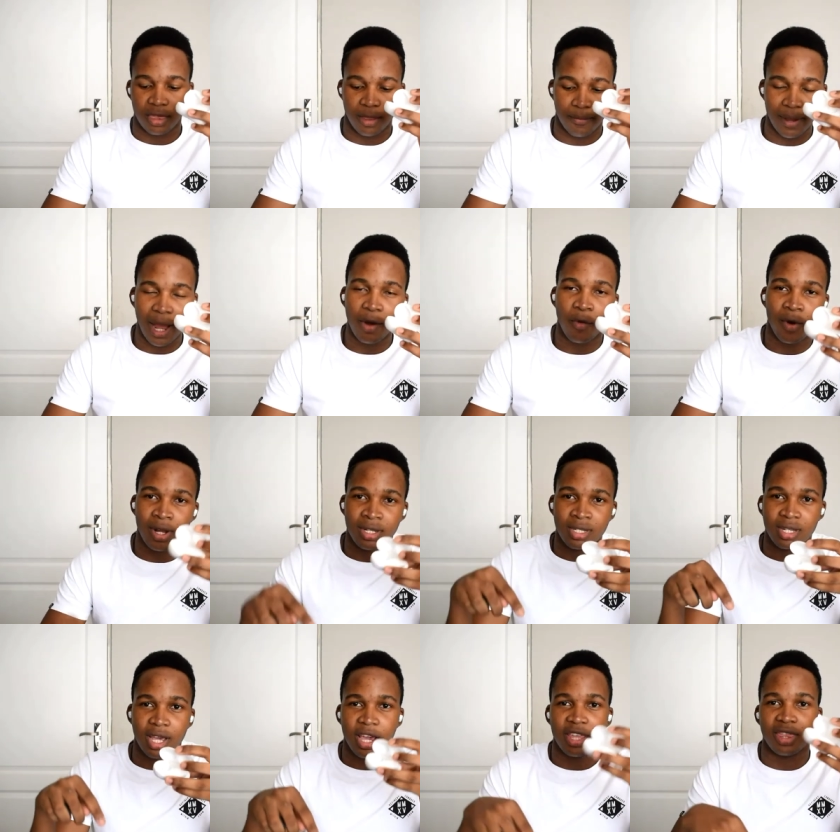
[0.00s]
the black
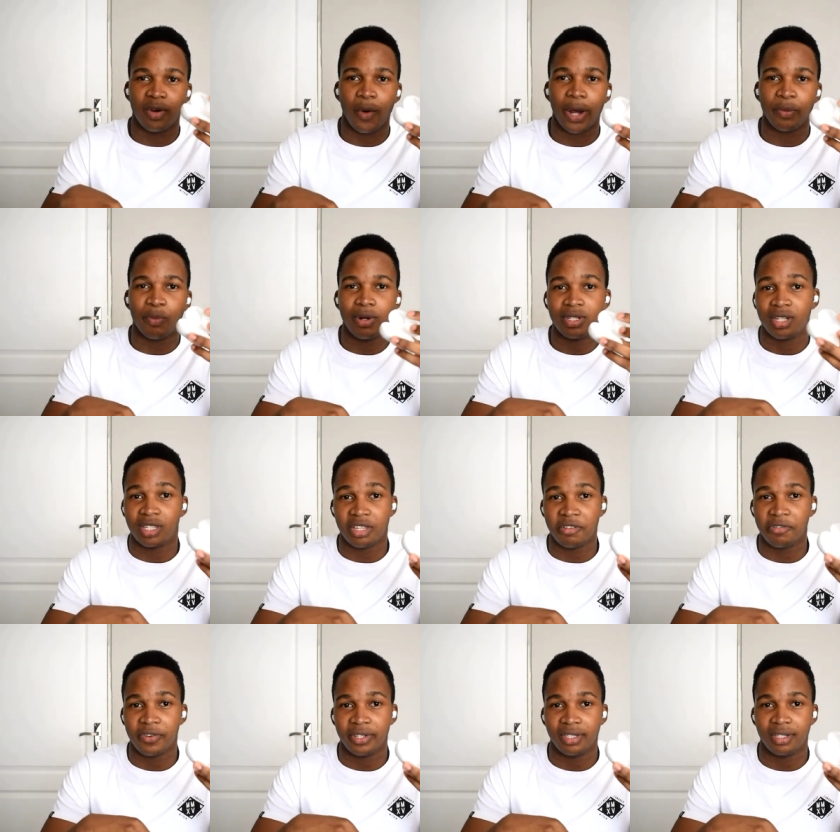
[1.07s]
ones and the white ones are
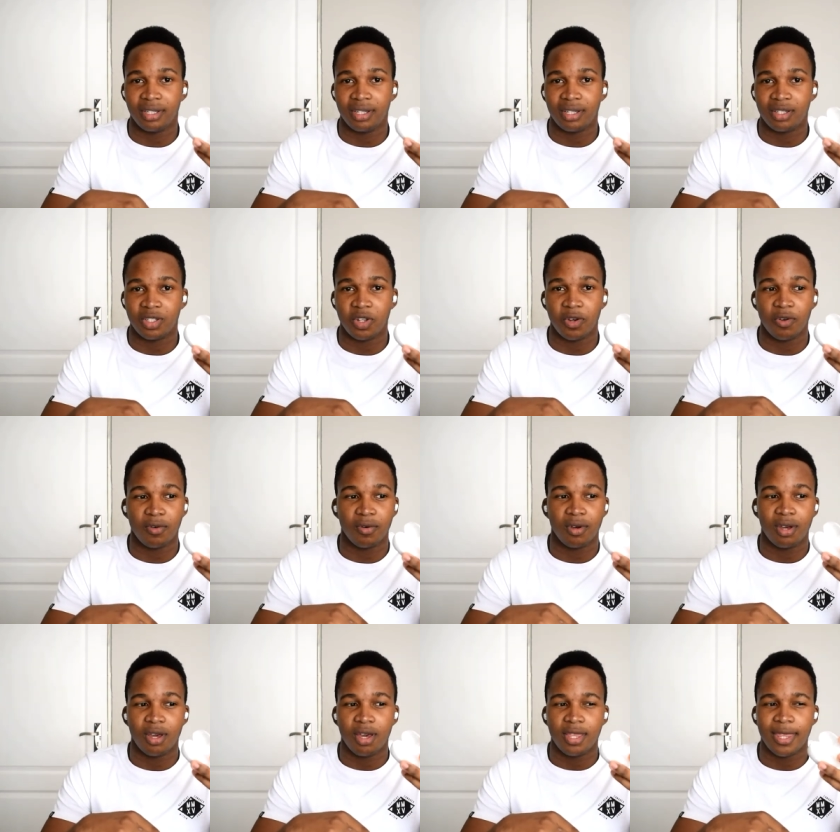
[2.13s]
different. So
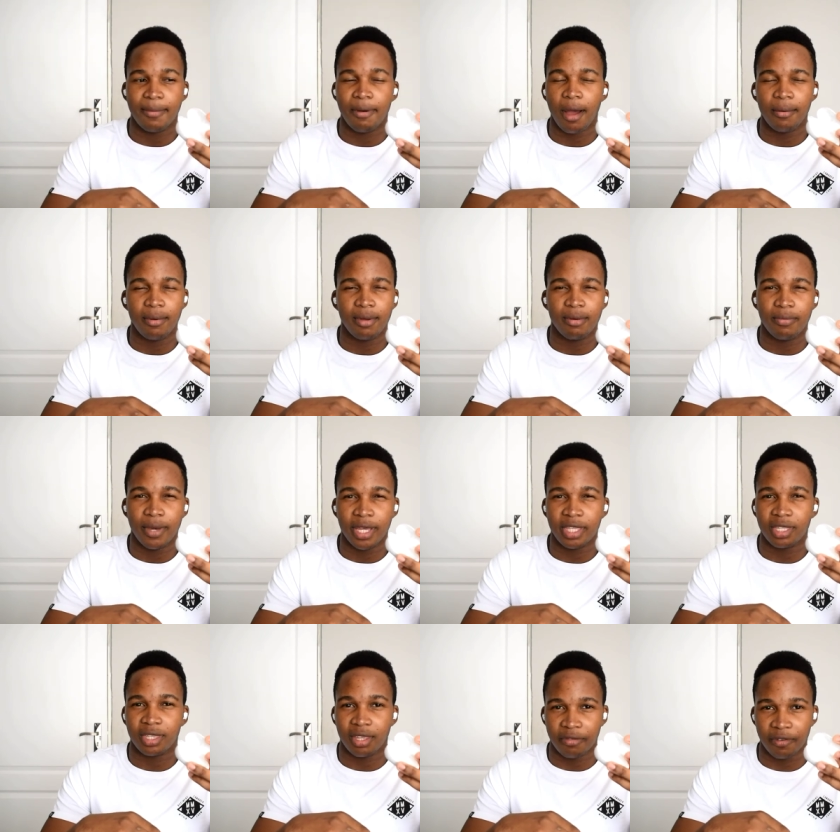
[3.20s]
they probably
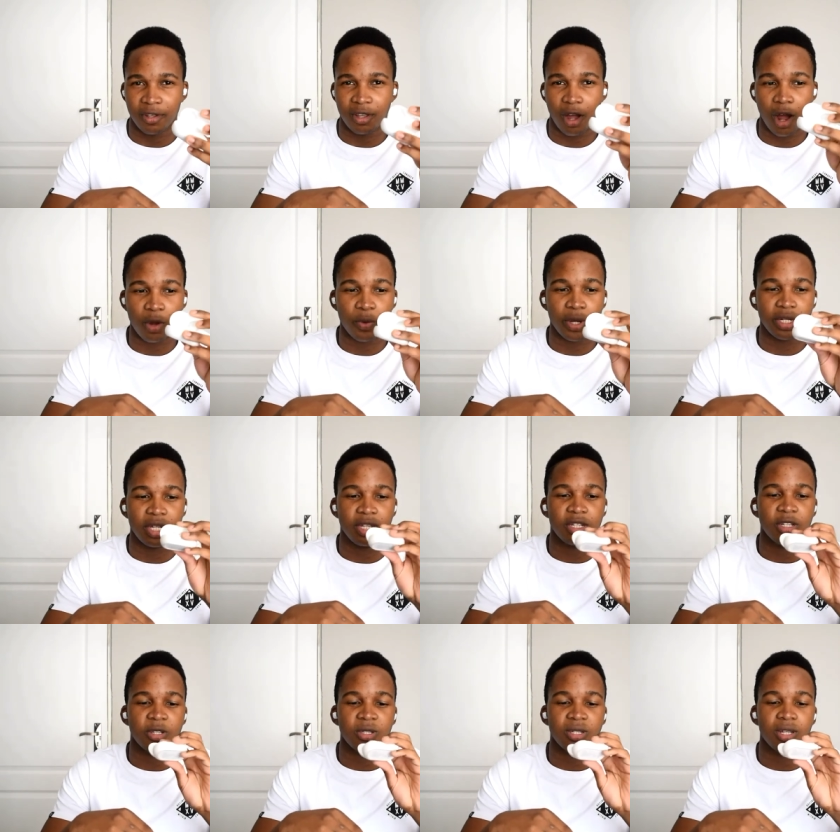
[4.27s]
made different hardware
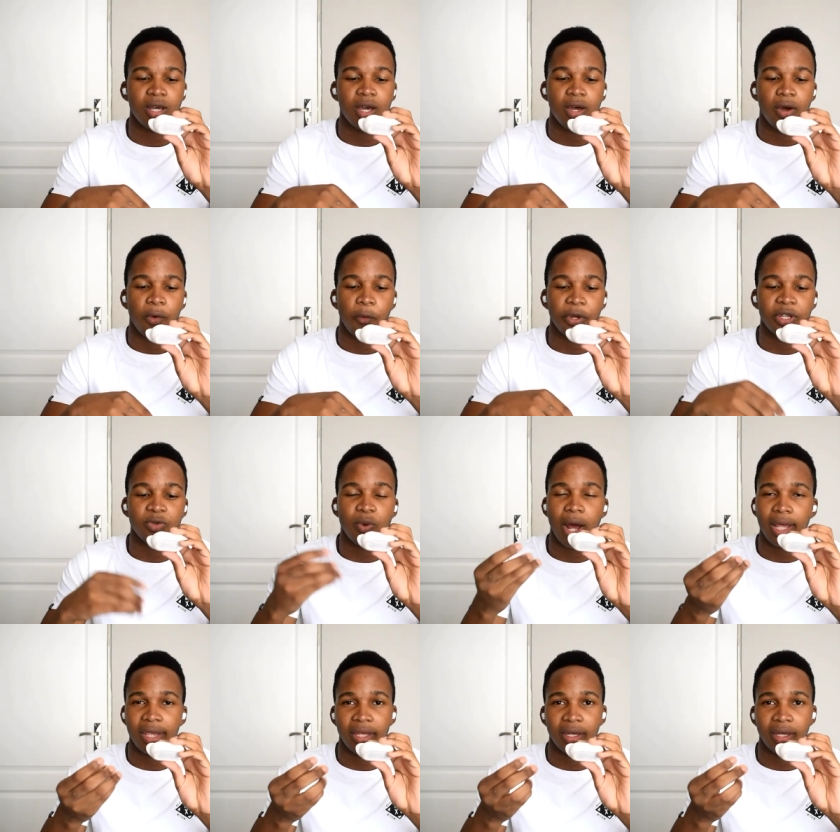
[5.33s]
changes, which is why